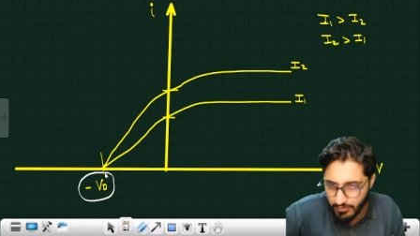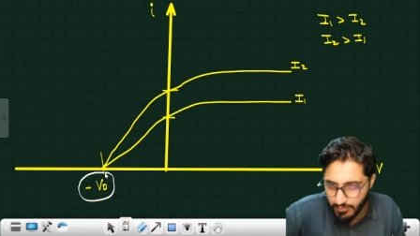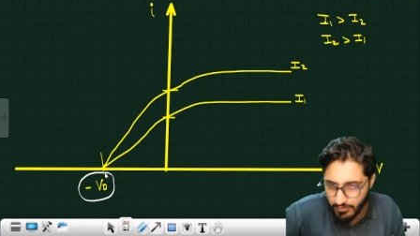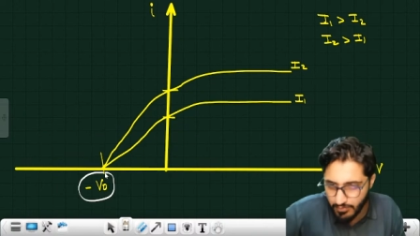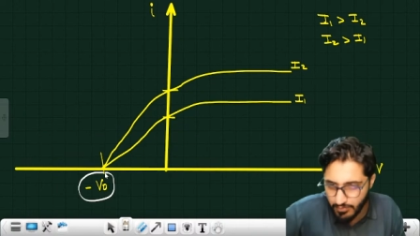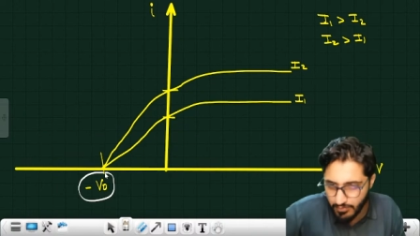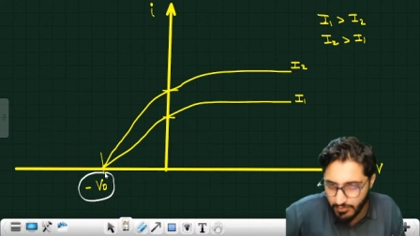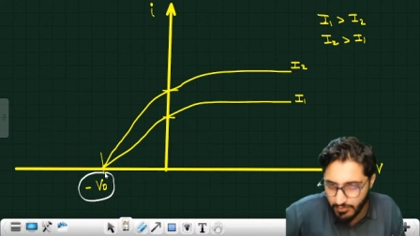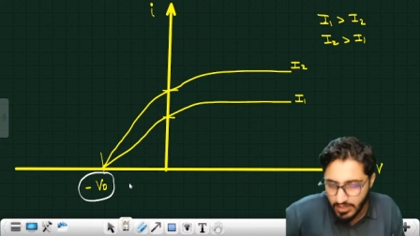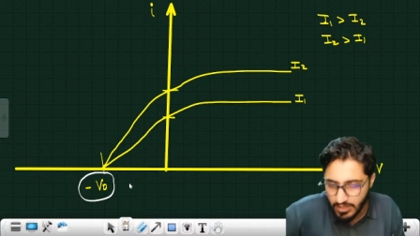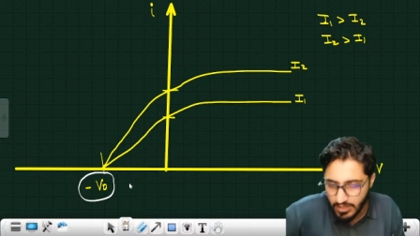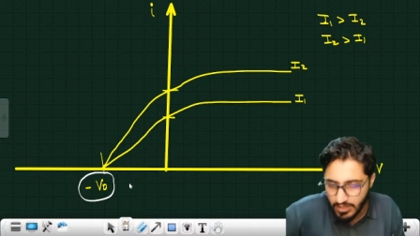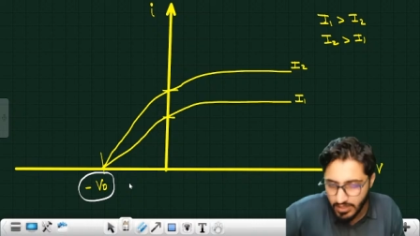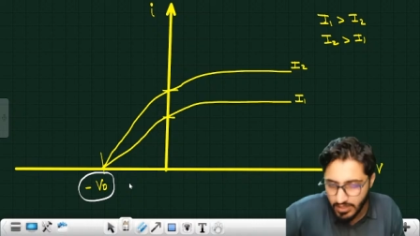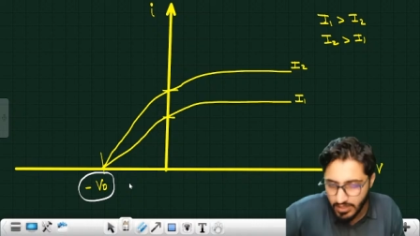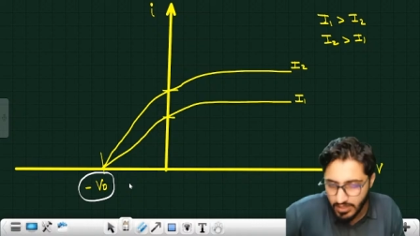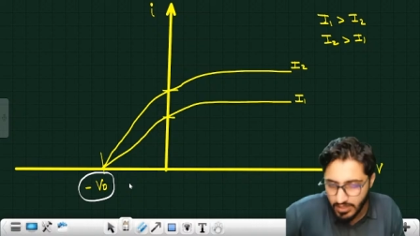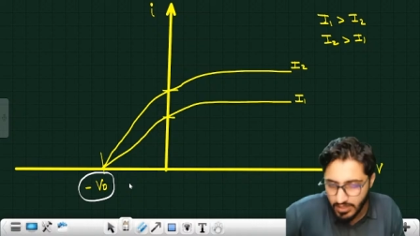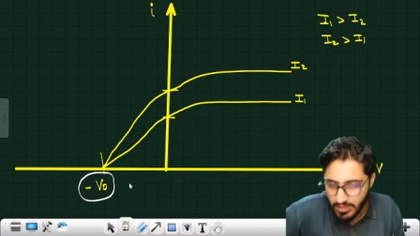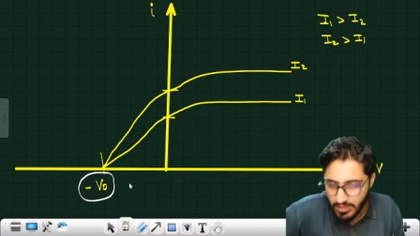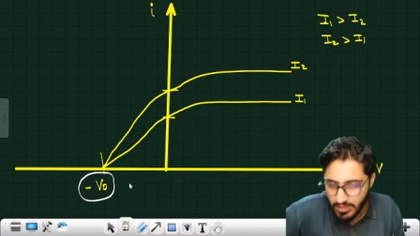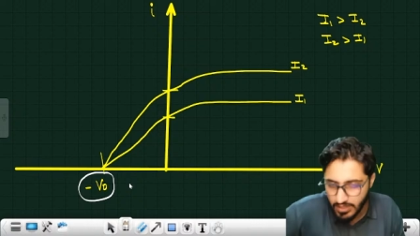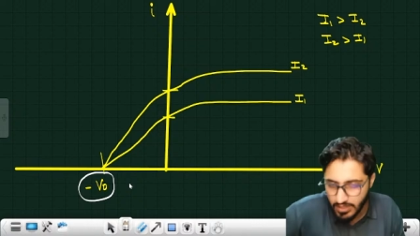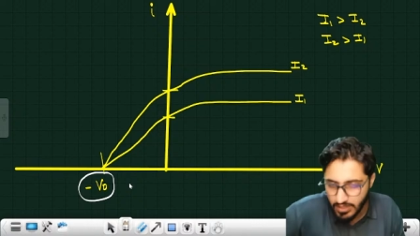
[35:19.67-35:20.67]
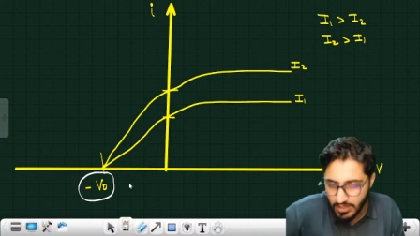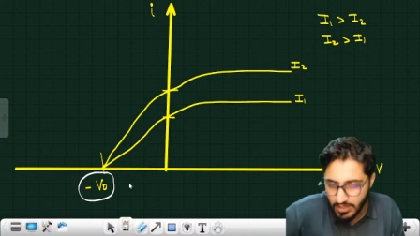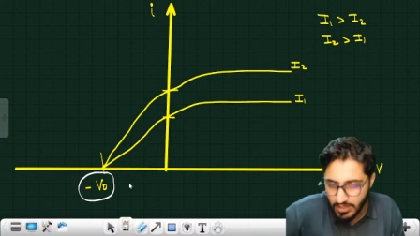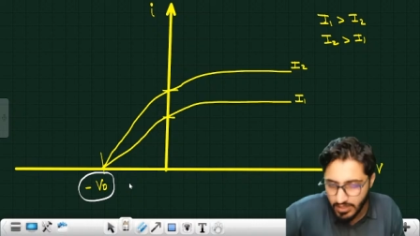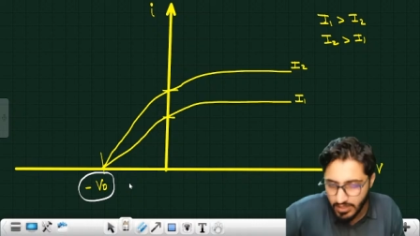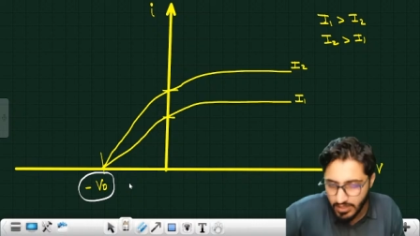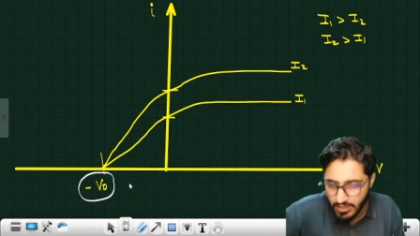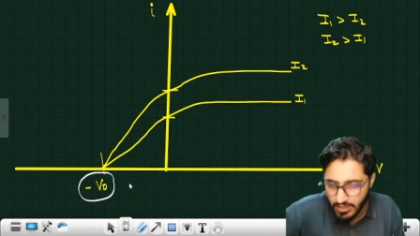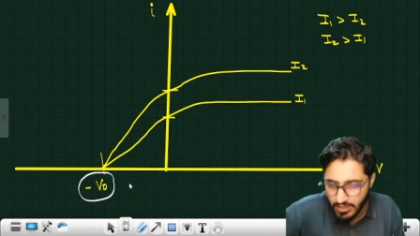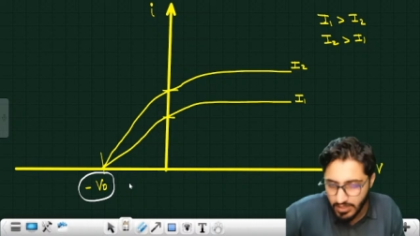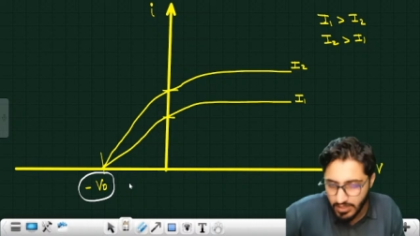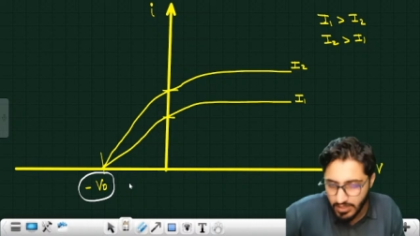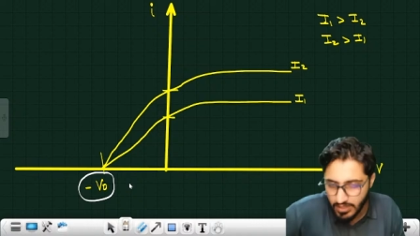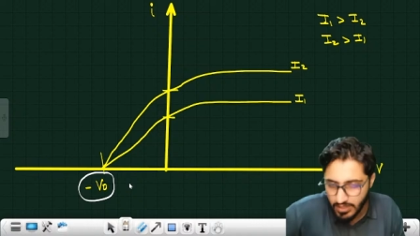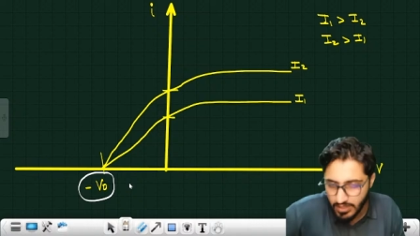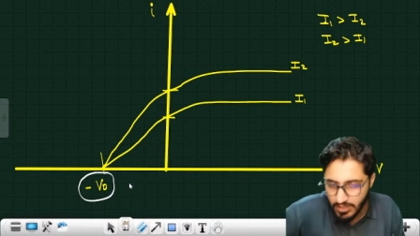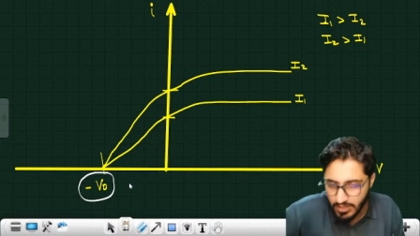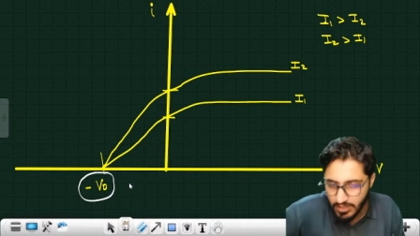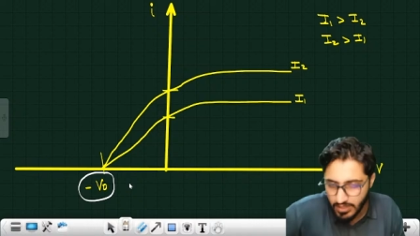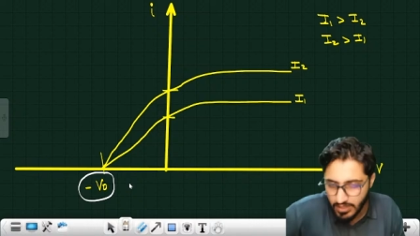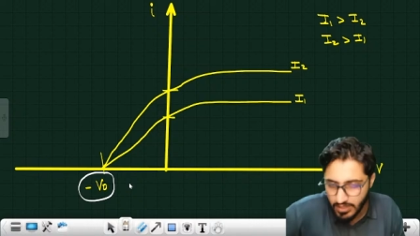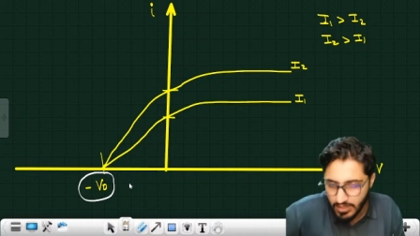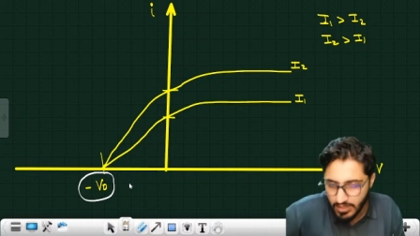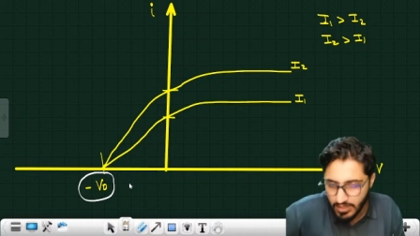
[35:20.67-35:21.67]
Stopping
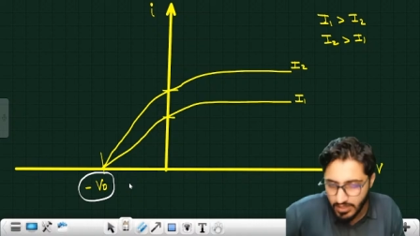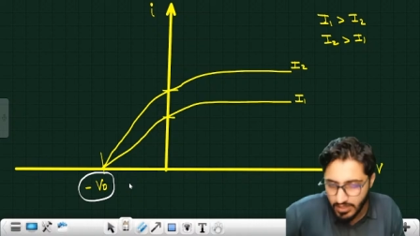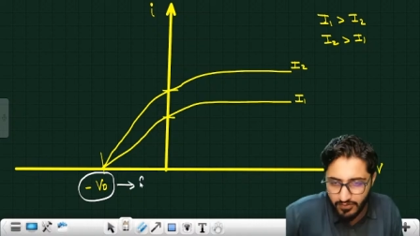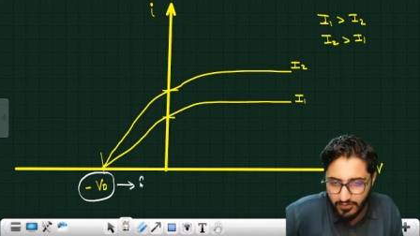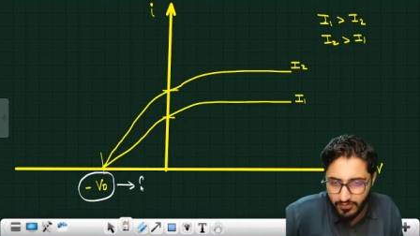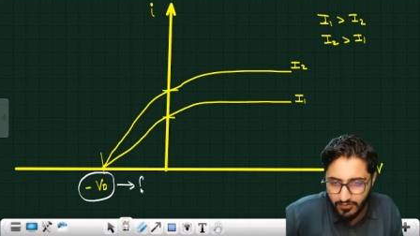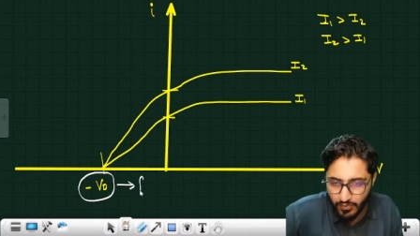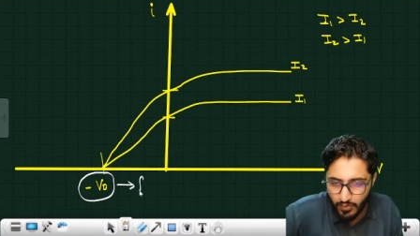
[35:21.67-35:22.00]
potential means